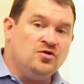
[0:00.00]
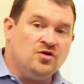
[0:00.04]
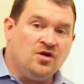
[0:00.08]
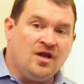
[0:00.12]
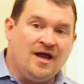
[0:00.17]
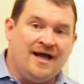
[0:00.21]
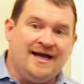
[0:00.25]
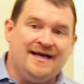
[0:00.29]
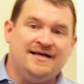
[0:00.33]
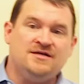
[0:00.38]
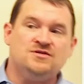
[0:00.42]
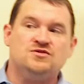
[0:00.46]

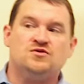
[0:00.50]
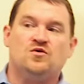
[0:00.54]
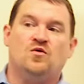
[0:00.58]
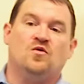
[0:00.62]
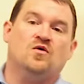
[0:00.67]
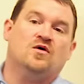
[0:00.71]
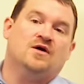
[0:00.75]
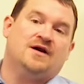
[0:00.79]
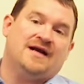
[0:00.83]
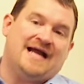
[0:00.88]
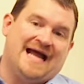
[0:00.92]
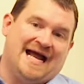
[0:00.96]
client
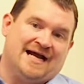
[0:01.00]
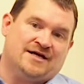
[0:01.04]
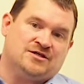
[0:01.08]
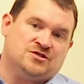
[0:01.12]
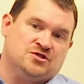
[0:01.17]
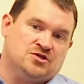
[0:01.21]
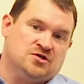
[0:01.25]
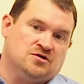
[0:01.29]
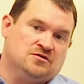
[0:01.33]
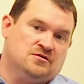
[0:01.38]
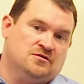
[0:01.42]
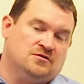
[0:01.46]
or an
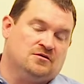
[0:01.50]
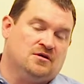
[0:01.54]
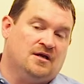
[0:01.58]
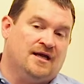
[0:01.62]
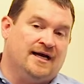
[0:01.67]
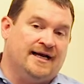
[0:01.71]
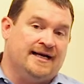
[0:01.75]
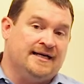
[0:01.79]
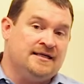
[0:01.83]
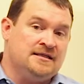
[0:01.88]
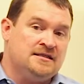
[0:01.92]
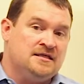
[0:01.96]
external
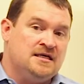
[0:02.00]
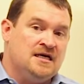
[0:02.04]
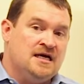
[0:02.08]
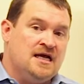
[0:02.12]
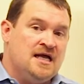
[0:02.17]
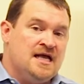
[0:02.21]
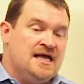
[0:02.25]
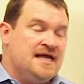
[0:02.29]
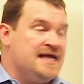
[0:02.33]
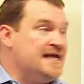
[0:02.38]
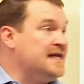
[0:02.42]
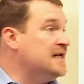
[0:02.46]
client.
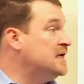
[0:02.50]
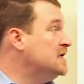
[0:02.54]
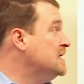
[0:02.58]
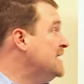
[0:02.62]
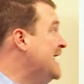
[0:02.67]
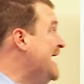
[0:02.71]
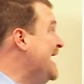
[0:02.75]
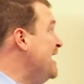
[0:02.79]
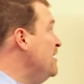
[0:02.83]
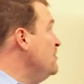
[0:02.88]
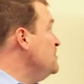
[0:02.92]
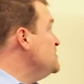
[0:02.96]
It
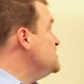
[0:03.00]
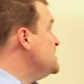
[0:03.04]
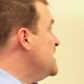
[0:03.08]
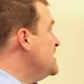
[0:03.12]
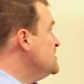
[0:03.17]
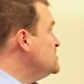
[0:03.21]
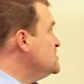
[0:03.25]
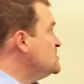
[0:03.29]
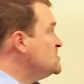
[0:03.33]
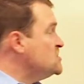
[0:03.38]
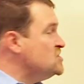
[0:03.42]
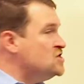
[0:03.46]
allows
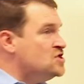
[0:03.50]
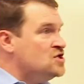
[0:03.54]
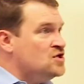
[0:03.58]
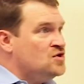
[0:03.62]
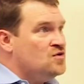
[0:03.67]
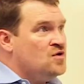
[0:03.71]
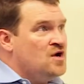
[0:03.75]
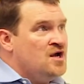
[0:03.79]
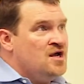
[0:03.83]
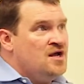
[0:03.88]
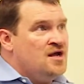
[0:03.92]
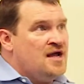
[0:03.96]
us
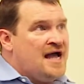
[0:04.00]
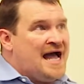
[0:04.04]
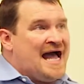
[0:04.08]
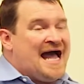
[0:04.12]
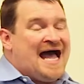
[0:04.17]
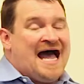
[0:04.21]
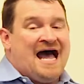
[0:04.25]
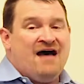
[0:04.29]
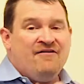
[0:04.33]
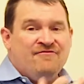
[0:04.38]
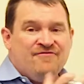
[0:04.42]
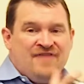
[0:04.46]
to
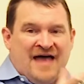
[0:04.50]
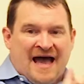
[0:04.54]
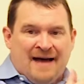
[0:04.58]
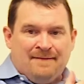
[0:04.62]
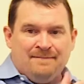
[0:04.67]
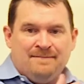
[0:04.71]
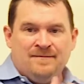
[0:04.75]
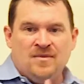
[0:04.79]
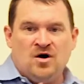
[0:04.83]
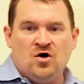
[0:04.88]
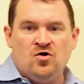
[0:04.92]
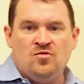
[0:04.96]
have that
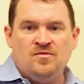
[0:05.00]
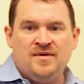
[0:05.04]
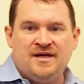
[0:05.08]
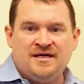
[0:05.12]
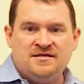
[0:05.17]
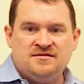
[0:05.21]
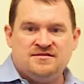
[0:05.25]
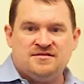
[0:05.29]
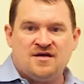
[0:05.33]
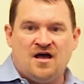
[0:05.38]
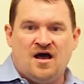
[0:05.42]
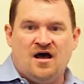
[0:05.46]

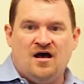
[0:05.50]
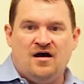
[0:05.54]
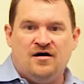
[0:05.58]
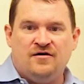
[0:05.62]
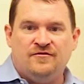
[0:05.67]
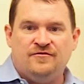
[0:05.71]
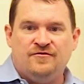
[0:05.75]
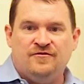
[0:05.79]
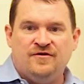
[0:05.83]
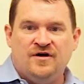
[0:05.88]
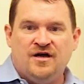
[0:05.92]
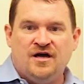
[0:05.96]
moment
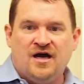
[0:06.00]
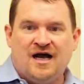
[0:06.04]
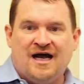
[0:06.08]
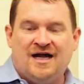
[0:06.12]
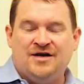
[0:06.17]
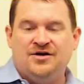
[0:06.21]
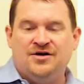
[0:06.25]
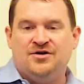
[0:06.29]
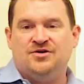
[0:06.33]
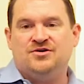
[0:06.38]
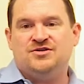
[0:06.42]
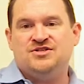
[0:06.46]
of
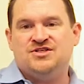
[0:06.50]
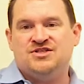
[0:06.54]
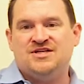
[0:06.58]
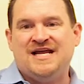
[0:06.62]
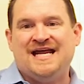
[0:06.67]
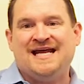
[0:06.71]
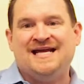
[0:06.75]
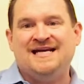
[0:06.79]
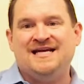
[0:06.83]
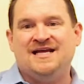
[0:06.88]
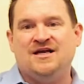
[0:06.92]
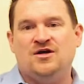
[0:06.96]

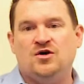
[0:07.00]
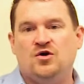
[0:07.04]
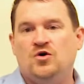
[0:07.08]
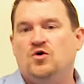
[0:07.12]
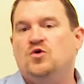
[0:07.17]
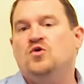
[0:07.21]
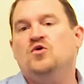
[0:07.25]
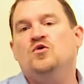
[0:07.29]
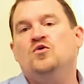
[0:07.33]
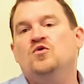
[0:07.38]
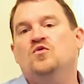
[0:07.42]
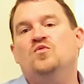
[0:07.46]
understanding
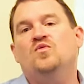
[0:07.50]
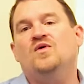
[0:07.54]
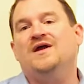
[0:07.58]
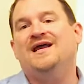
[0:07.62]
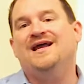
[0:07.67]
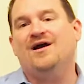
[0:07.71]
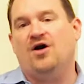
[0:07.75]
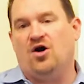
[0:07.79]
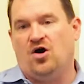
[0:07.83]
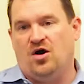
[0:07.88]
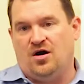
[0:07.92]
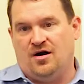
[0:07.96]
who
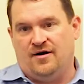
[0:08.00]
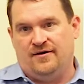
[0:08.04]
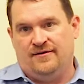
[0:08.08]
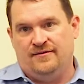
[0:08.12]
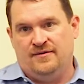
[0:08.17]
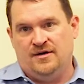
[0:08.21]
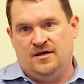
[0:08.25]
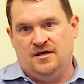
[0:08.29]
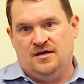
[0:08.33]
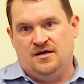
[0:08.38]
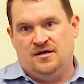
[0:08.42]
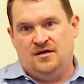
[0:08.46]
we are
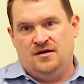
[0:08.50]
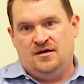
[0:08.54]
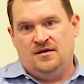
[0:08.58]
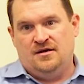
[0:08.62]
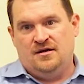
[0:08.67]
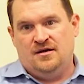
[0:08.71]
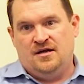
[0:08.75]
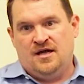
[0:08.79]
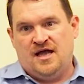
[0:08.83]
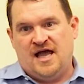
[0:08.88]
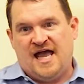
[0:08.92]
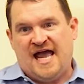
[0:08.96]

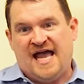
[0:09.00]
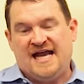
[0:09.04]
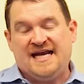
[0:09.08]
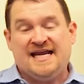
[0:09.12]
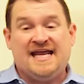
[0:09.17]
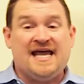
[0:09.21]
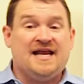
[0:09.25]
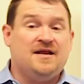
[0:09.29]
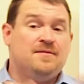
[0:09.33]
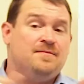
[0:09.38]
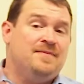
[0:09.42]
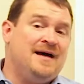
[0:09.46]
and
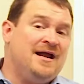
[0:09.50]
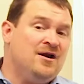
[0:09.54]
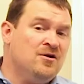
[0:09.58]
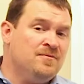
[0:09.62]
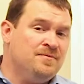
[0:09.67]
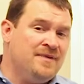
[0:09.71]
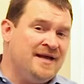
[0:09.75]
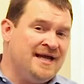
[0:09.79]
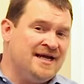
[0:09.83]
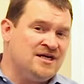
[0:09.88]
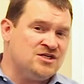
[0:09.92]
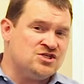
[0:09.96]
get a better
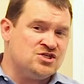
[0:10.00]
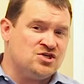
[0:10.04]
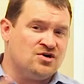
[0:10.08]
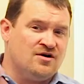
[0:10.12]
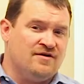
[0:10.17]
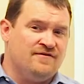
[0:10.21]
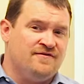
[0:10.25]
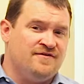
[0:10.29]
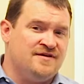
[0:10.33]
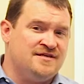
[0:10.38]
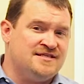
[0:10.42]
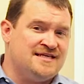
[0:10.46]
picture
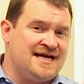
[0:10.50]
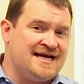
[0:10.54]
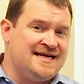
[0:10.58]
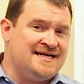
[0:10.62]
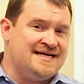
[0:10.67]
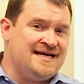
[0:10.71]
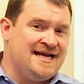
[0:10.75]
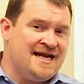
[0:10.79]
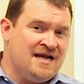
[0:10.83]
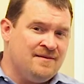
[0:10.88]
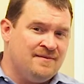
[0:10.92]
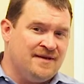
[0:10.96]
of the
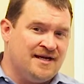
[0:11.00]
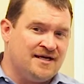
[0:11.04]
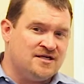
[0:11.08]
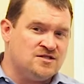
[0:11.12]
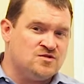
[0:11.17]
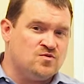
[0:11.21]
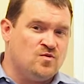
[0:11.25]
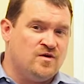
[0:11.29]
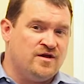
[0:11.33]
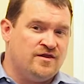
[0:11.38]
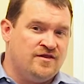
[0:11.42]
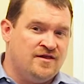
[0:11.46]

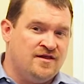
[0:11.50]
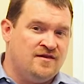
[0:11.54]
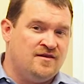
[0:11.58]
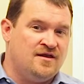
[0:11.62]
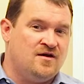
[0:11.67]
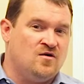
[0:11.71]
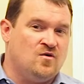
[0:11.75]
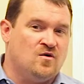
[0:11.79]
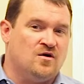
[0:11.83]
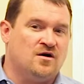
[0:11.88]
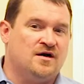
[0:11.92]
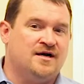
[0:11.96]
dynamics within the
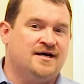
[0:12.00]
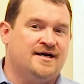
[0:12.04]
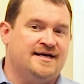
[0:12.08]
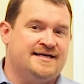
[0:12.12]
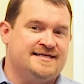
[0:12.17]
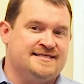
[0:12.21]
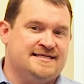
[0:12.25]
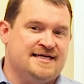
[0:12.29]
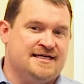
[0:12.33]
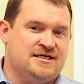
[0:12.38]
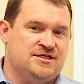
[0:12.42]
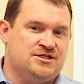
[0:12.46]

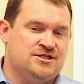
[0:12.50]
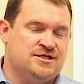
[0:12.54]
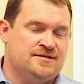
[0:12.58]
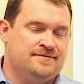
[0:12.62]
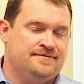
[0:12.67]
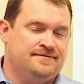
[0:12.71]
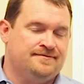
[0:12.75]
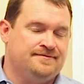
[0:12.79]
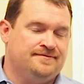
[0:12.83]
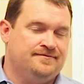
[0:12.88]
organization.